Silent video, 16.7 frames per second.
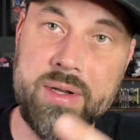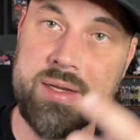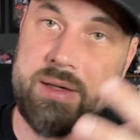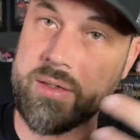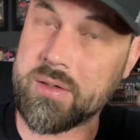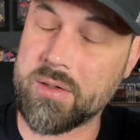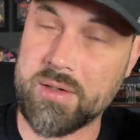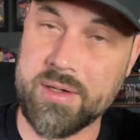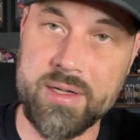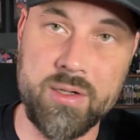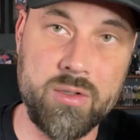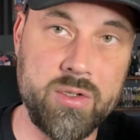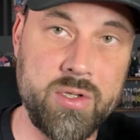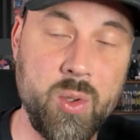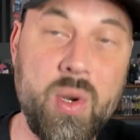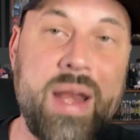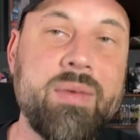and you're
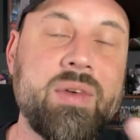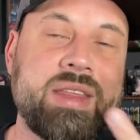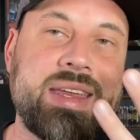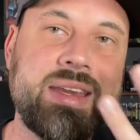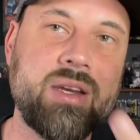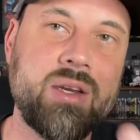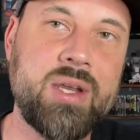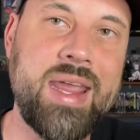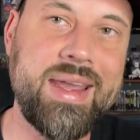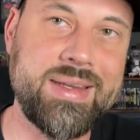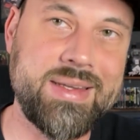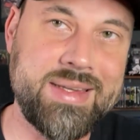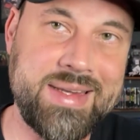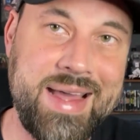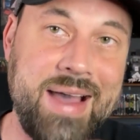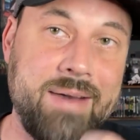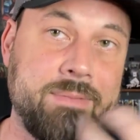doing everything you can
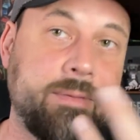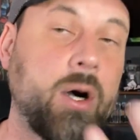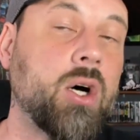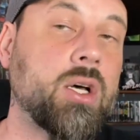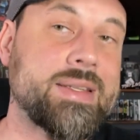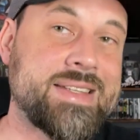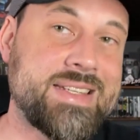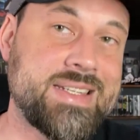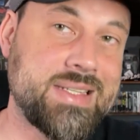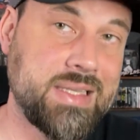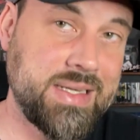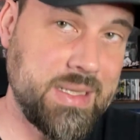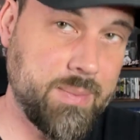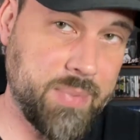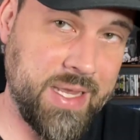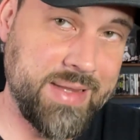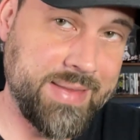to not fall
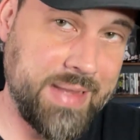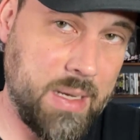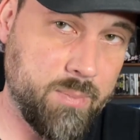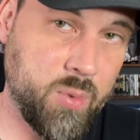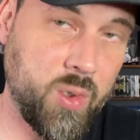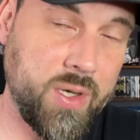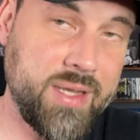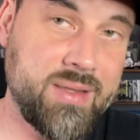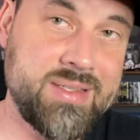asleep at that point.